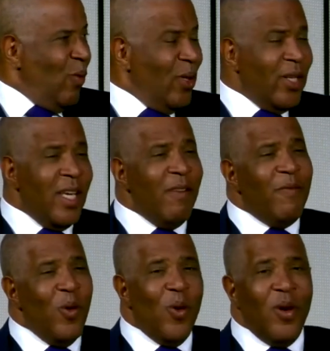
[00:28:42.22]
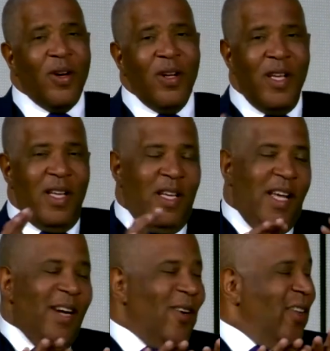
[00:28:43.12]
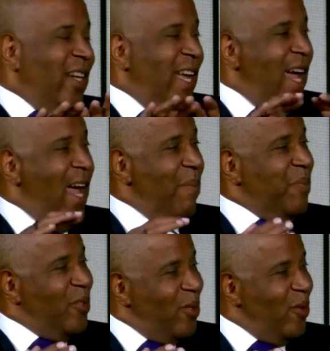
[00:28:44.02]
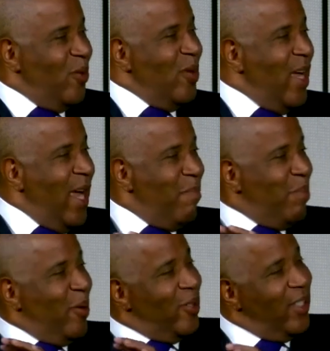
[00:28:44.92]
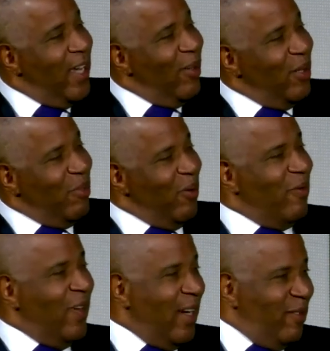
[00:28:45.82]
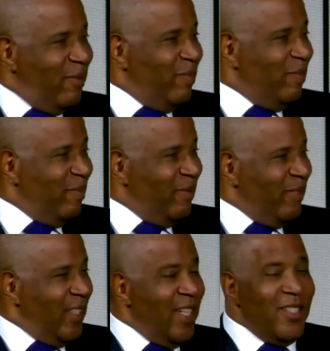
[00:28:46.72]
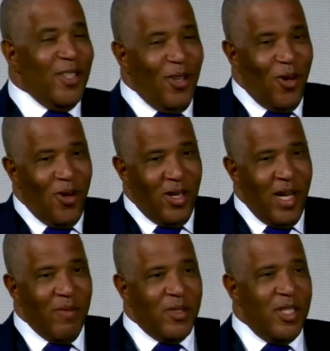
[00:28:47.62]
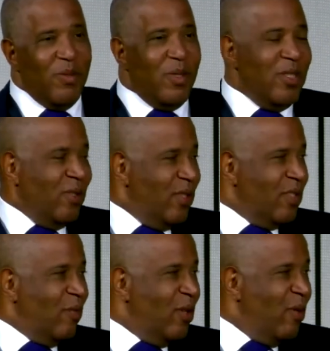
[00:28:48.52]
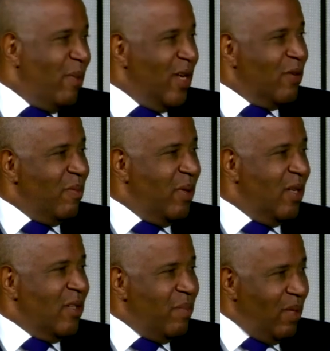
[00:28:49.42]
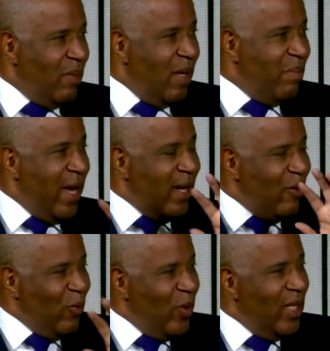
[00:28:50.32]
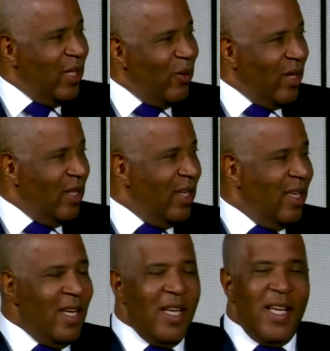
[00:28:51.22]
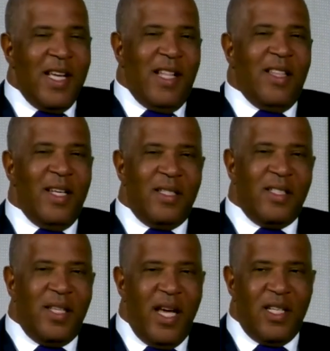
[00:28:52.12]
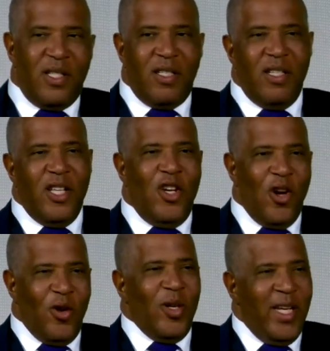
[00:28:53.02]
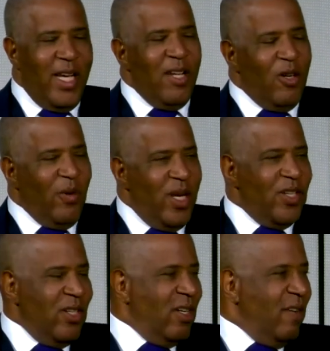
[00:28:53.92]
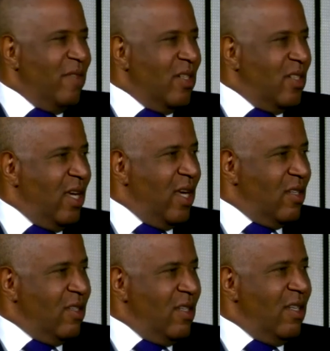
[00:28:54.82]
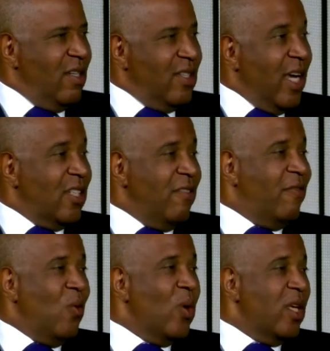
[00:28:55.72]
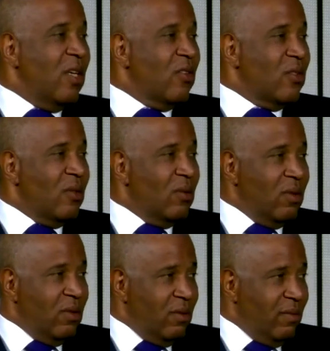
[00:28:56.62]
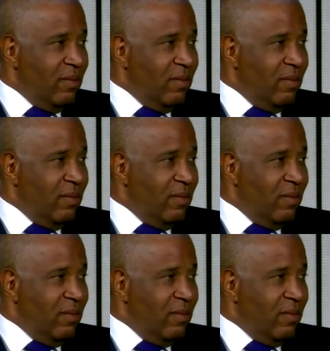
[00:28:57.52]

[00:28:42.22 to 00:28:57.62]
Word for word: We're looking for, I call it aptitude and personality profile. Okay, this is a long conversation. We should do this in one of your management meetings, but let me unpack yeah. it really quickly. This test, the early iteration of this test, is actually 40 years old.